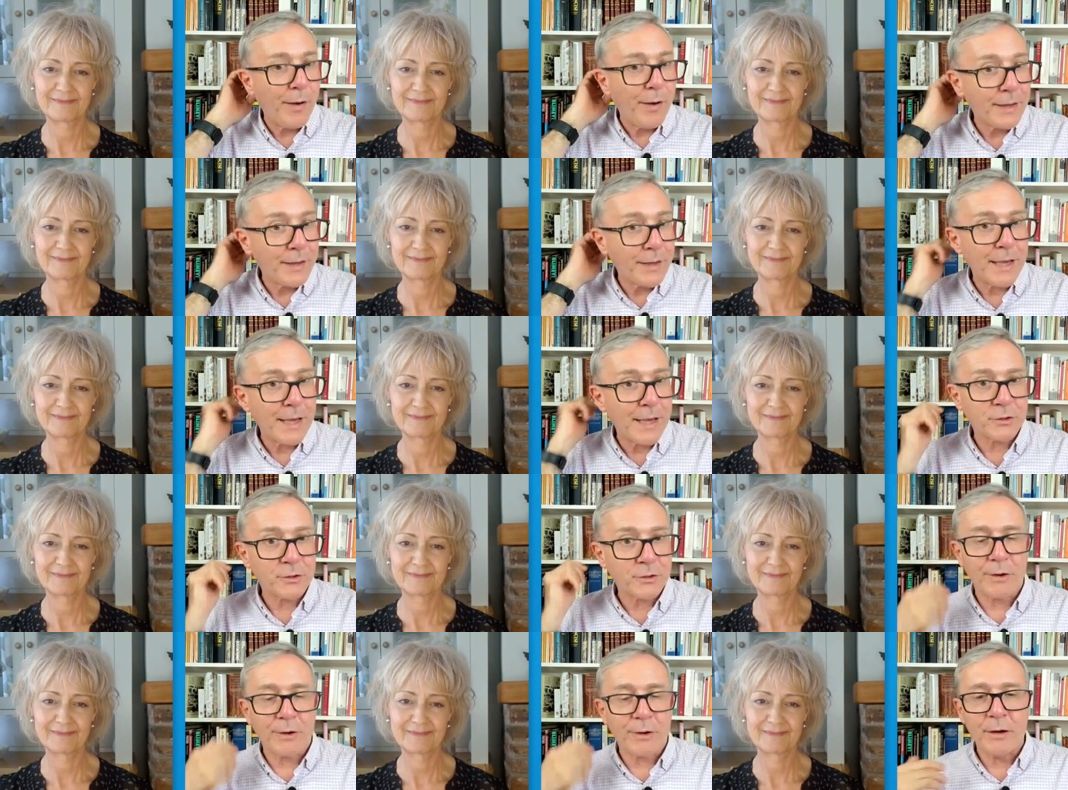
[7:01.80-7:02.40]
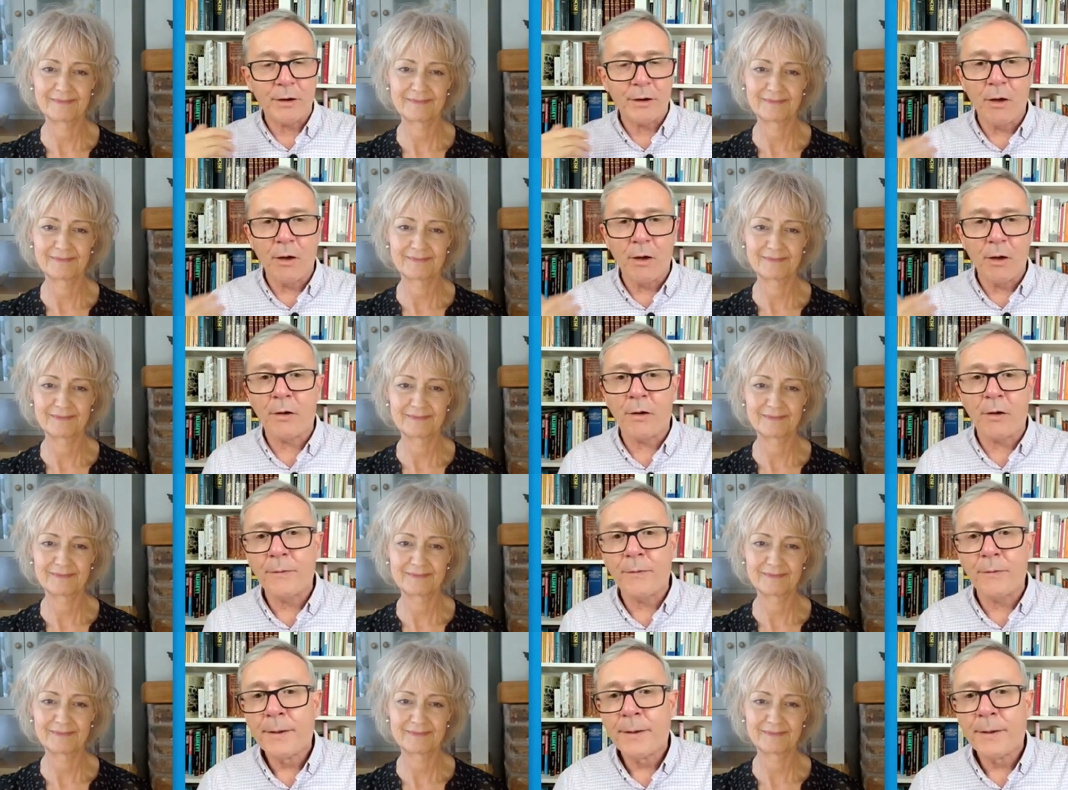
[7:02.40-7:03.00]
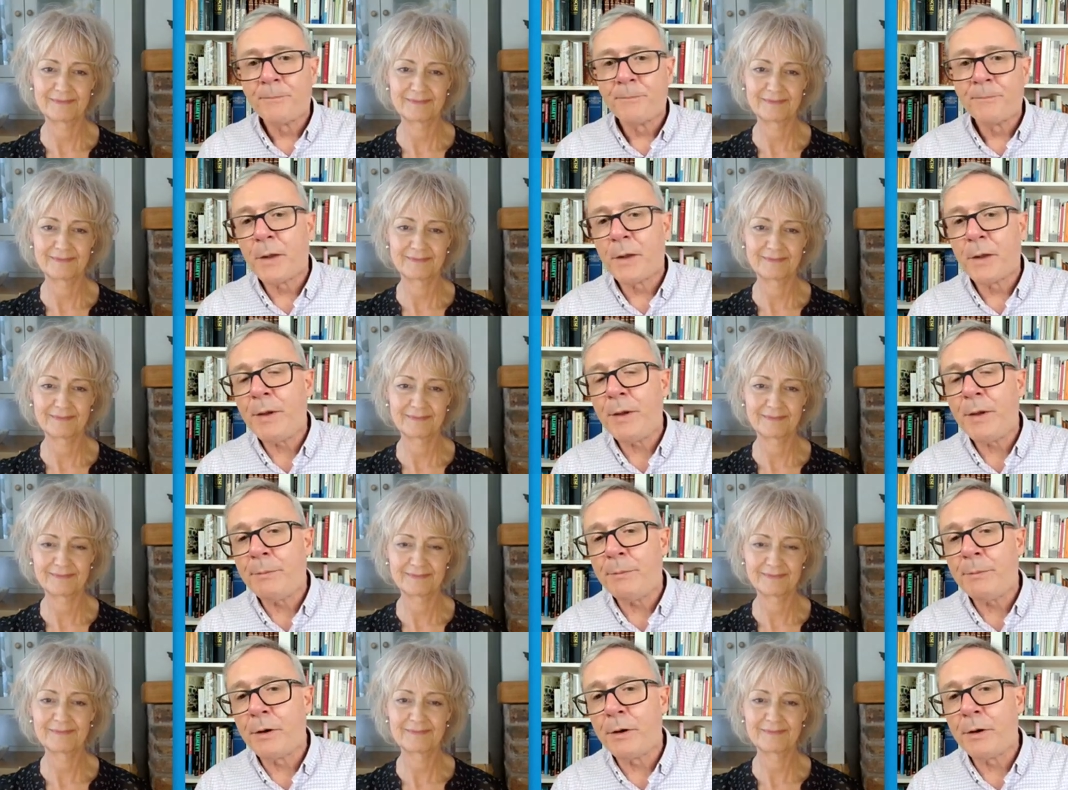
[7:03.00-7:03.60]
Speaker 1: who buy the category a lot
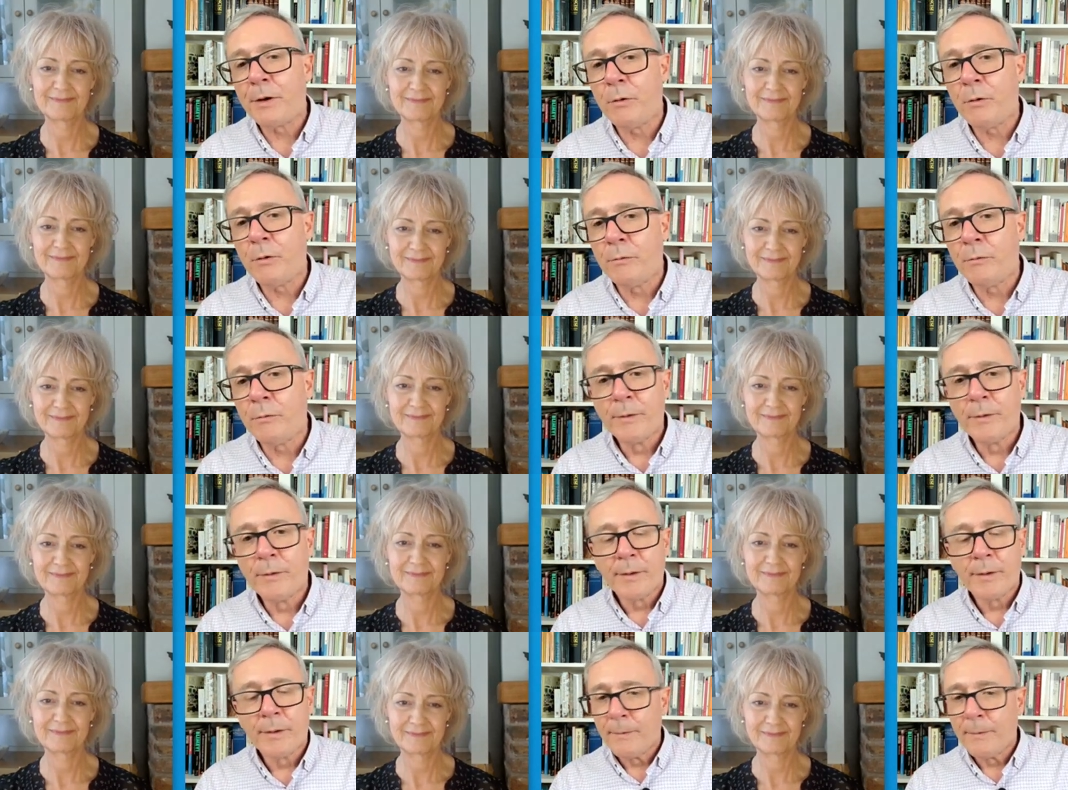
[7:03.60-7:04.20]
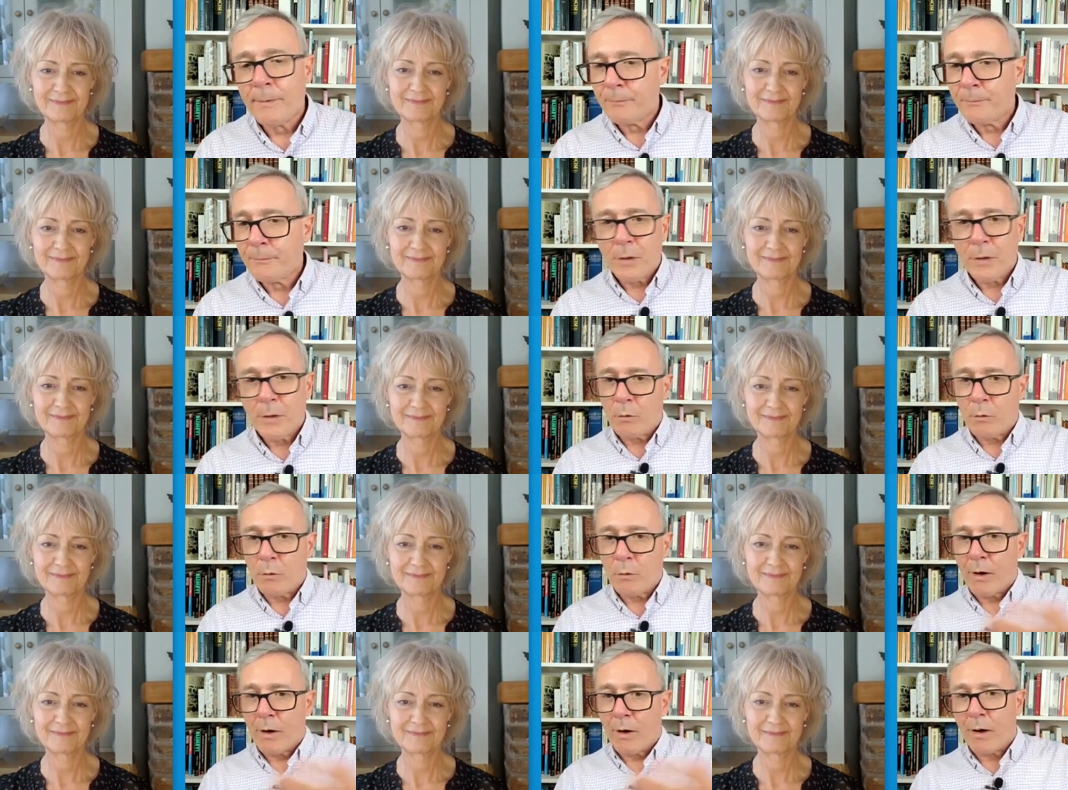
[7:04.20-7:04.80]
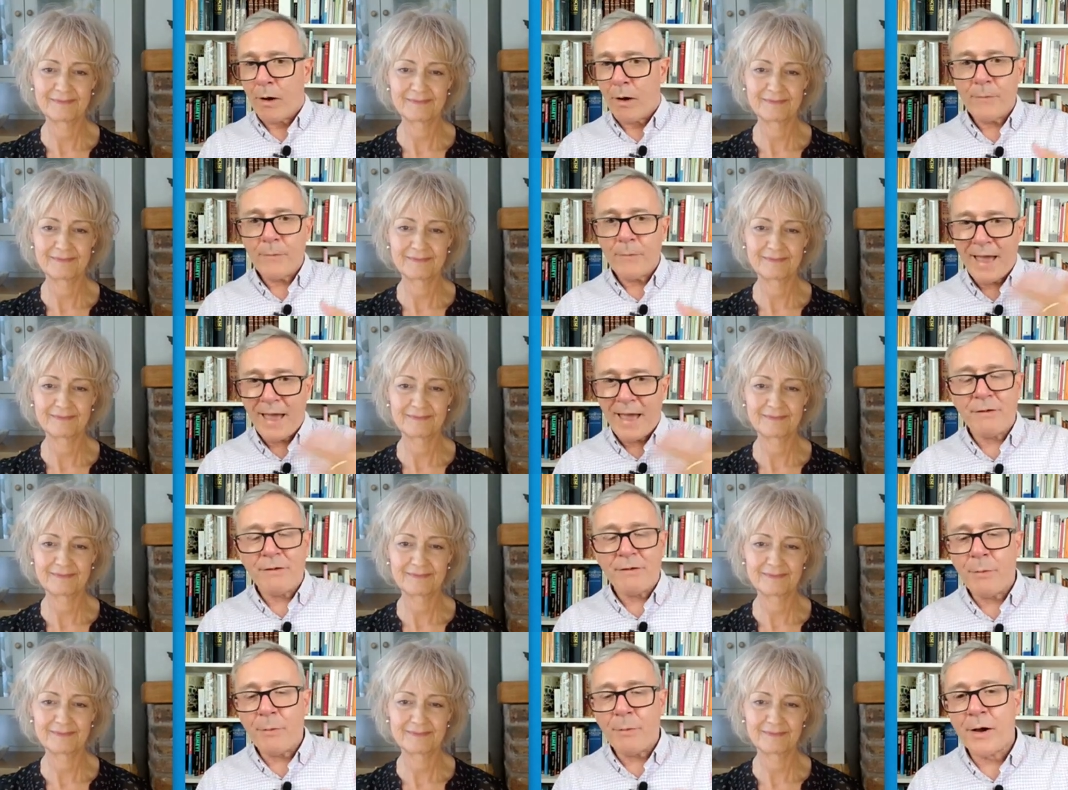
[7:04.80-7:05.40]
the people who who are
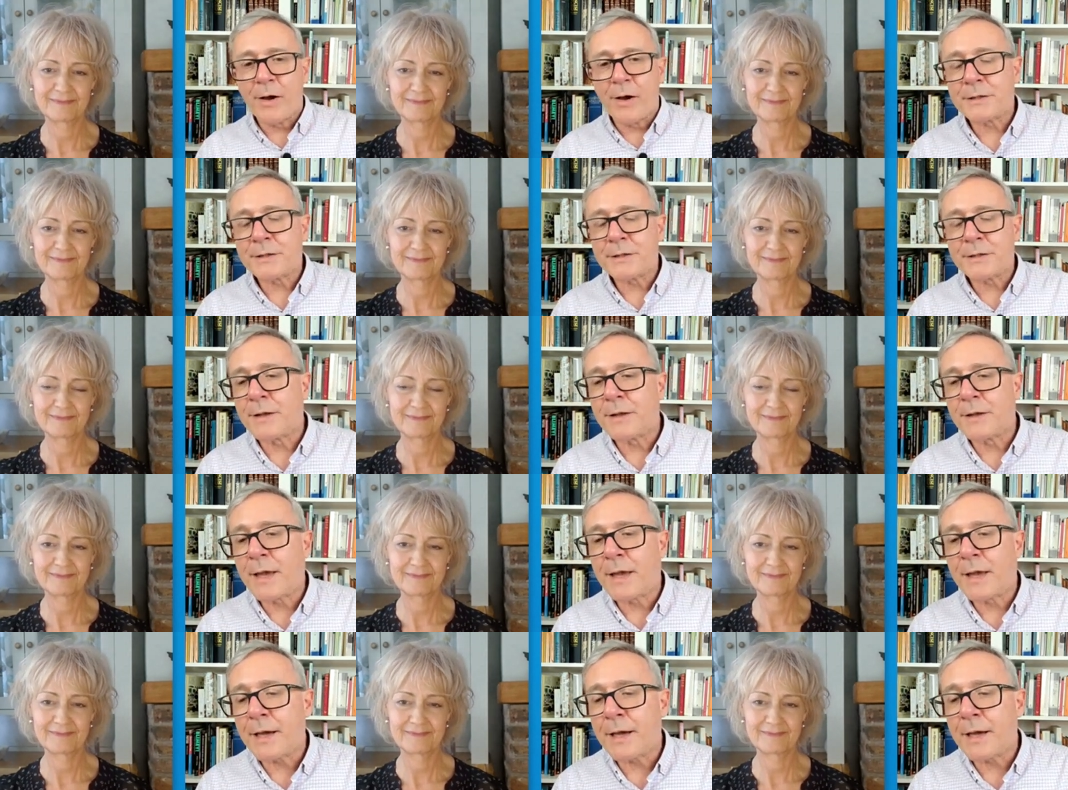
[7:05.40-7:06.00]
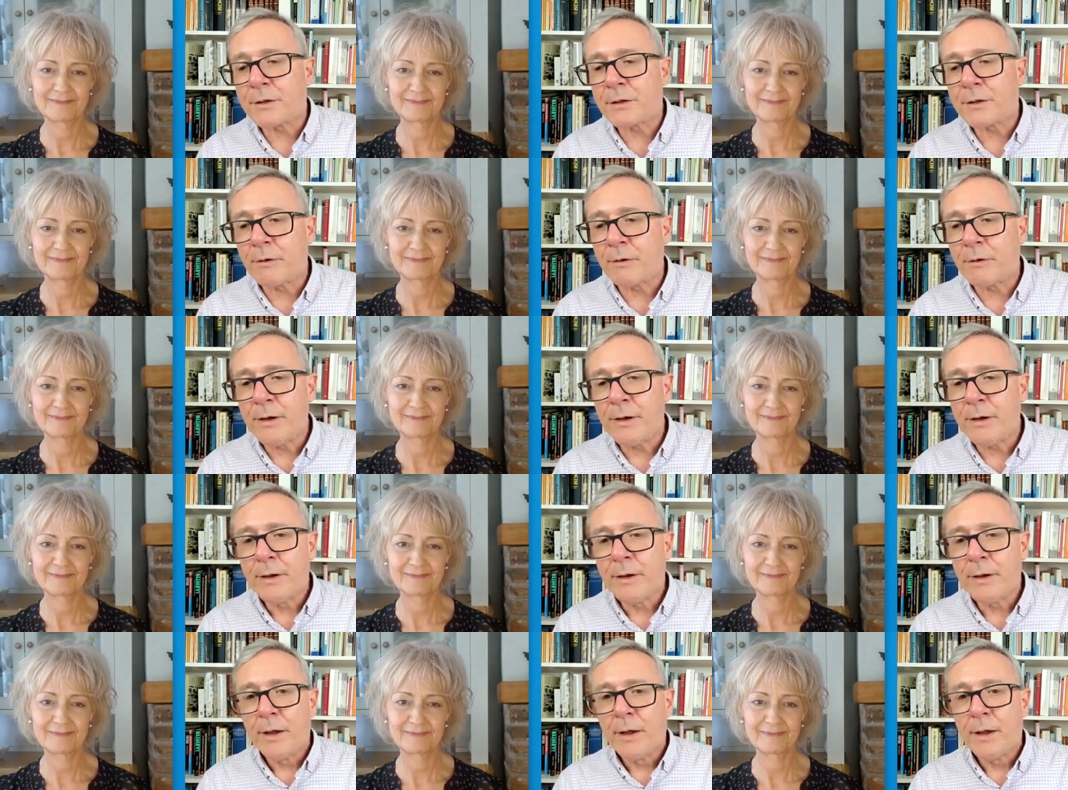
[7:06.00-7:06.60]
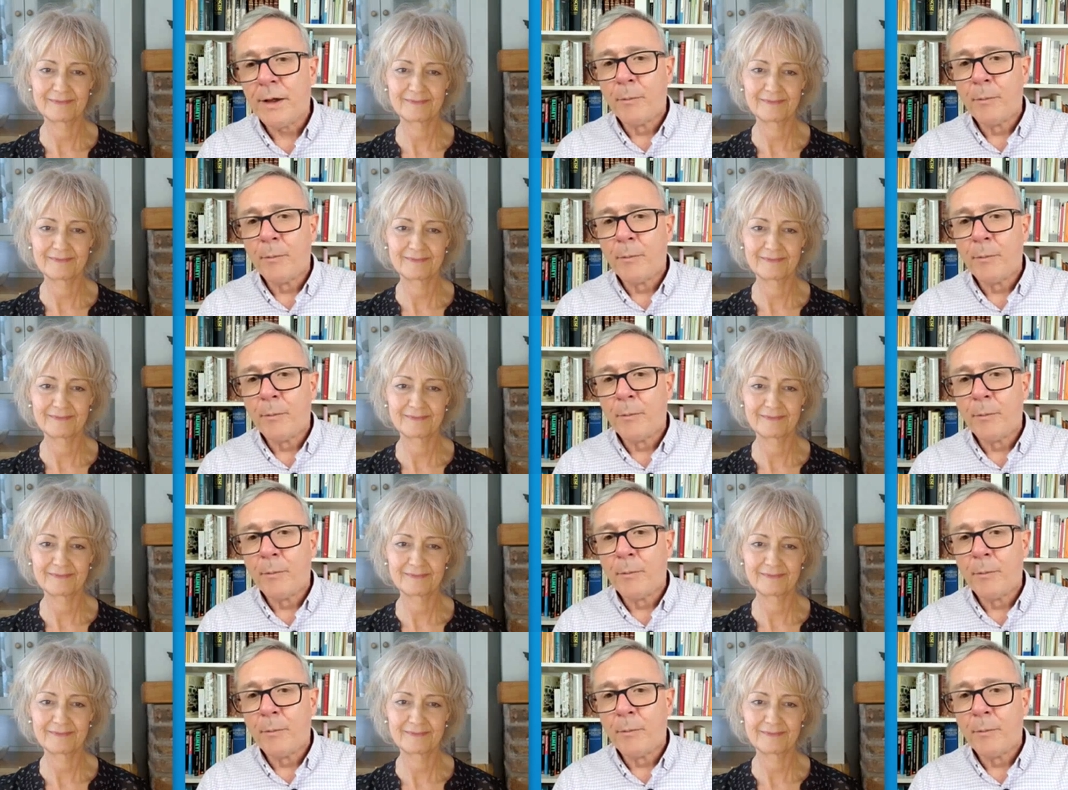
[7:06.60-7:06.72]
heavy buyers of the category.